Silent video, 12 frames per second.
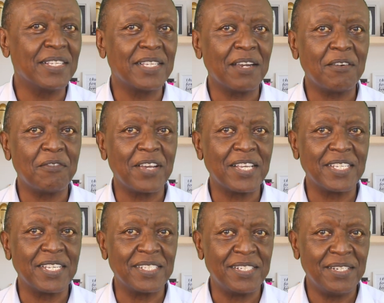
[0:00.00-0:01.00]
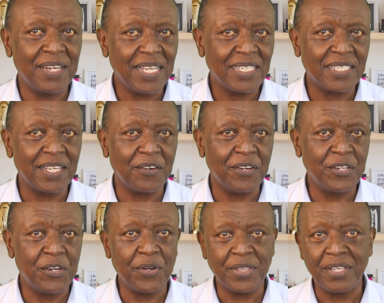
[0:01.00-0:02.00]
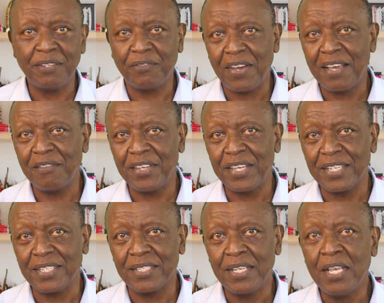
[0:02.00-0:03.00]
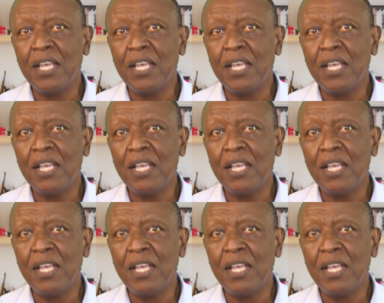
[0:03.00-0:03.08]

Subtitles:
sacrifices necessary during these 5 years.